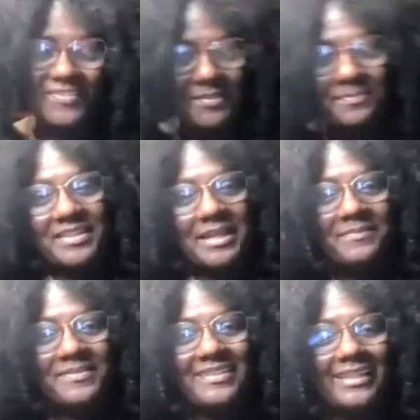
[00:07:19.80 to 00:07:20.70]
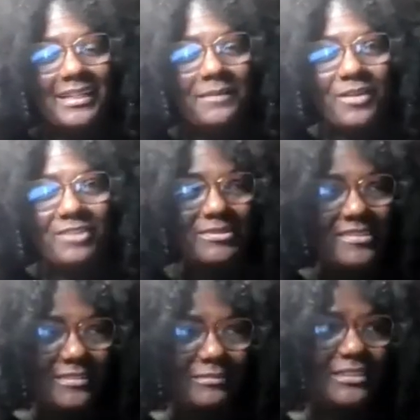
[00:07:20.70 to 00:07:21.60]
Sometimes they come off with
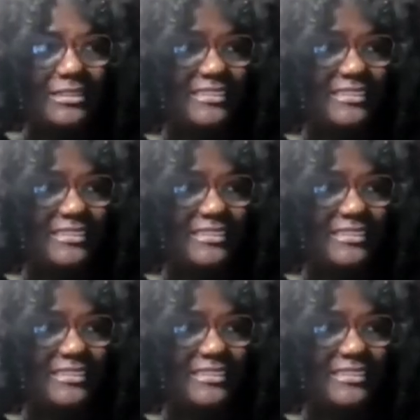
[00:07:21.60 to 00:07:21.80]
some good